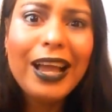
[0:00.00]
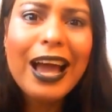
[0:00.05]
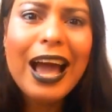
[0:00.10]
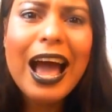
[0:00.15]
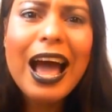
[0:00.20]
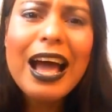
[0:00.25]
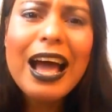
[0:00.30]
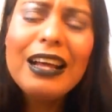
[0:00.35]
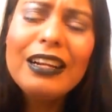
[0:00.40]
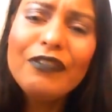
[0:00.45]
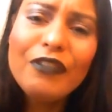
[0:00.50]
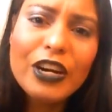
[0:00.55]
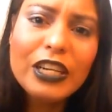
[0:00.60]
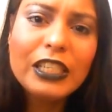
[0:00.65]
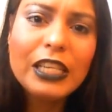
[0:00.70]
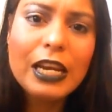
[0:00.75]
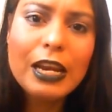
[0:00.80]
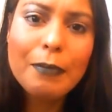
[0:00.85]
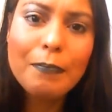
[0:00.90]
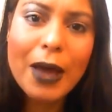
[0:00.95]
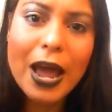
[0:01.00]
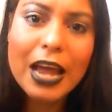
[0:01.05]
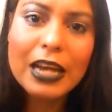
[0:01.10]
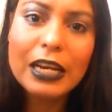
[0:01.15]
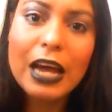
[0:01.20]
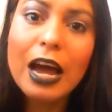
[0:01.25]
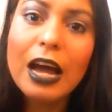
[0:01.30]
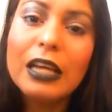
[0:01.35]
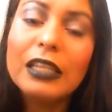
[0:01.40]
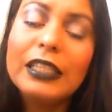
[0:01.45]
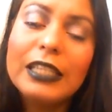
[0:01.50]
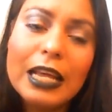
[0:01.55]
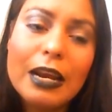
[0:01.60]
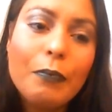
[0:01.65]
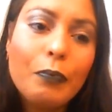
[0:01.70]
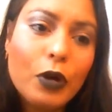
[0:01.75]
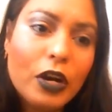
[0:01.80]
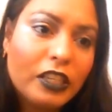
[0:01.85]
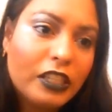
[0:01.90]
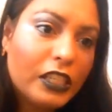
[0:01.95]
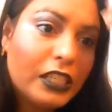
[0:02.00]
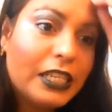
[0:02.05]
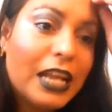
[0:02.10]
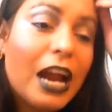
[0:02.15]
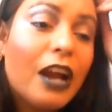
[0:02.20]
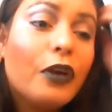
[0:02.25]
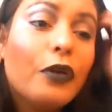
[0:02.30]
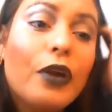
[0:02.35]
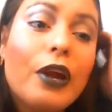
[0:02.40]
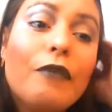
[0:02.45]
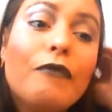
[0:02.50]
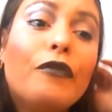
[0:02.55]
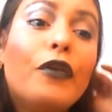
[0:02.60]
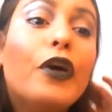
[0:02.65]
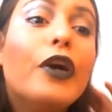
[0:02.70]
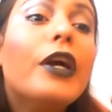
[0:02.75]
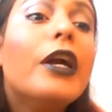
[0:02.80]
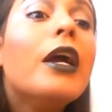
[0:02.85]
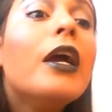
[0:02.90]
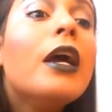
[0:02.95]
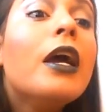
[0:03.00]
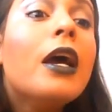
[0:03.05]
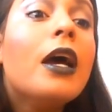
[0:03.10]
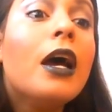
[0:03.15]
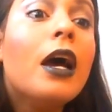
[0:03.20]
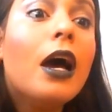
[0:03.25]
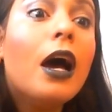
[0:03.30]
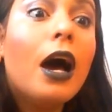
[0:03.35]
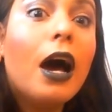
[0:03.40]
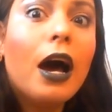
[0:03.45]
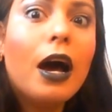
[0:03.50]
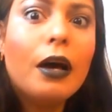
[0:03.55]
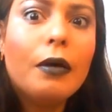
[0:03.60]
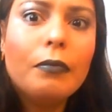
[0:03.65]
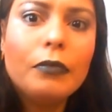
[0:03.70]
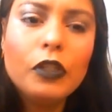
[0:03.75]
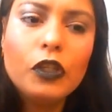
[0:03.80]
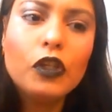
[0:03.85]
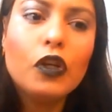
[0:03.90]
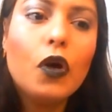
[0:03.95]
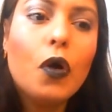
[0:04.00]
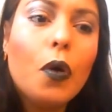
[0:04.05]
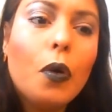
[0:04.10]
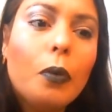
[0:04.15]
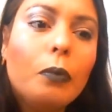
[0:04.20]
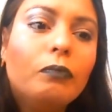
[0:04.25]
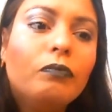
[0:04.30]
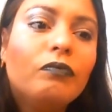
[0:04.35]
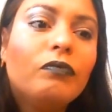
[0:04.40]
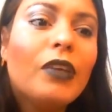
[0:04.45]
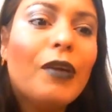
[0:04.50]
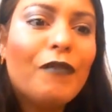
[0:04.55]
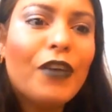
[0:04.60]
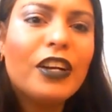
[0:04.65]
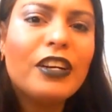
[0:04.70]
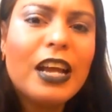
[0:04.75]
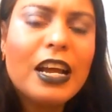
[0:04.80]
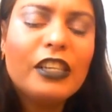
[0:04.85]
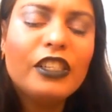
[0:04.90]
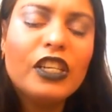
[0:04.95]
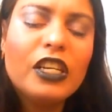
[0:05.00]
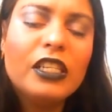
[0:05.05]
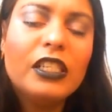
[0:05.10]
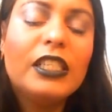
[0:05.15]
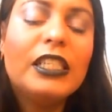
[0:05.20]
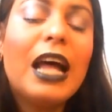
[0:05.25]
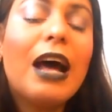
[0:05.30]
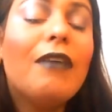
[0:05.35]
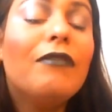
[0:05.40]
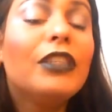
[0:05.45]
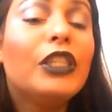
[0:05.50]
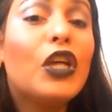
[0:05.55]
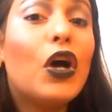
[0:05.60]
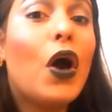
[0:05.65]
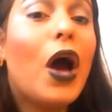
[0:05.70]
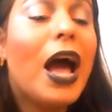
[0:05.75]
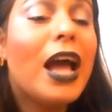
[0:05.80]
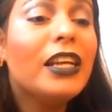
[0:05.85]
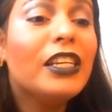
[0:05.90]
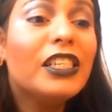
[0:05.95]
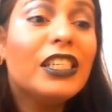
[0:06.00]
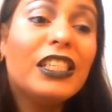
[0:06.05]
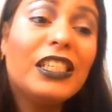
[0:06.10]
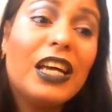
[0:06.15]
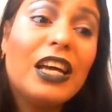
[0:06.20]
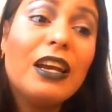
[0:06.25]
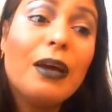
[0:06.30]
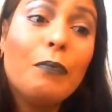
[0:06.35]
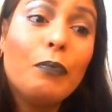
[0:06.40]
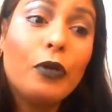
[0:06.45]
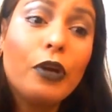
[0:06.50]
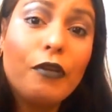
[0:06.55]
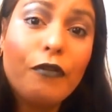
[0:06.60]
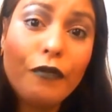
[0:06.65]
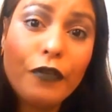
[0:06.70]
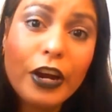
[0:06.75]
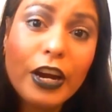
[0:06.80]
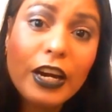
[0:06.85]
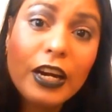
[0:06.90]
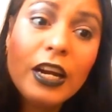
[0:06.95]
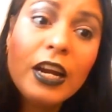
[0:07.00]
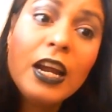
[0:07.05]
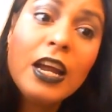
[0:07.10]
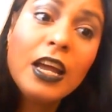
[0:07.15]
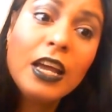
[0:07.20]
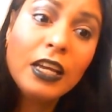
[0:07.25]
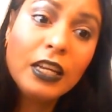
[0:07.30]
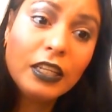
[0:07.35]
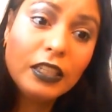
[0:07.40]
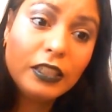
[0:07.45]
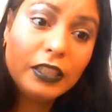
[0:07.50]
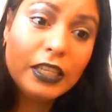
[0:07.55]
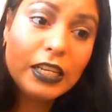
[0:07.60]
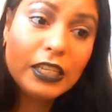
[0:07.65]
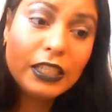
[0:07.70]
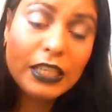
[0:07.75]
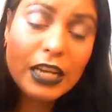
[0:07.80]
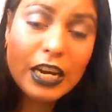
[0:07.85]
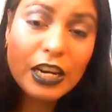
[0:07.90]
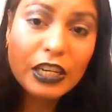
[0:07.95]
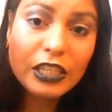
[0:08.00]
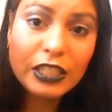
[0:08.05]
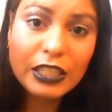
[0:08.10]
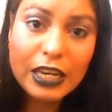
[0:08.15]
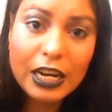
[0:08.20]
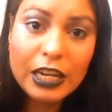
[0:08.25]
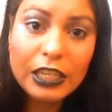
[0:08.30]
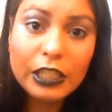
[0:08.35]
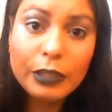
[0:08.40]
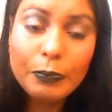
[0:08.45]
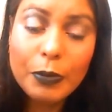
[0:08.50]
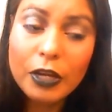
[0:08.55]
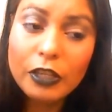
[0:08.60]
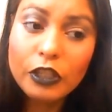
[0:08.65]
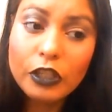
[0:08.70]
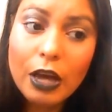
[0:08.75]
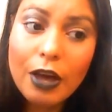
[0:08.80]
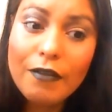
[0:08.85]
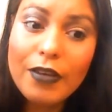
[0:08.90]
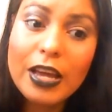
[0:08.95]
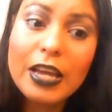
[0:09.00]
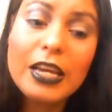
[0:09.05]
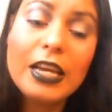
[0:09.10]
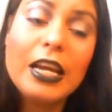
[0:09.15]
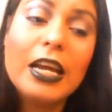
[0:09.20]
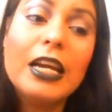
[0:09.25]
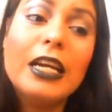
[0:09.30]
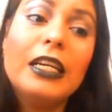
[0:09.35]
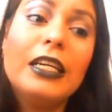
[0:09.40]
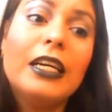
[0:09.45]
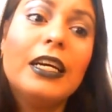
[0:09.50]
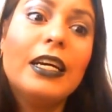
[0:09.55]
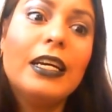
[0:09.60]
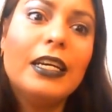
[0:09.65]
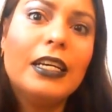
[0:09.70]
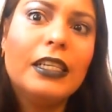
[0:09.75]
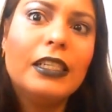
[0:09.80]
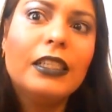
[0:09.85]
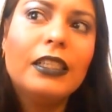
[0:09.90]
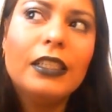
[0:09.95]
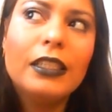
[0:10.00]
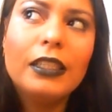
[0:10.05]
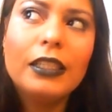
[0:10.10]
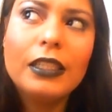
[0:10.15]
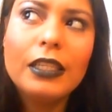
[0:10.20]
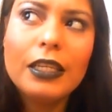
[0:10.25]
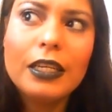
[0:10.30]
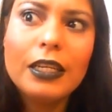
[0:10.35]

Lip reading: I personally buy set of brushes that are great for you know, foundation and stuff, so I just gonna prefer this little Silisponge over here because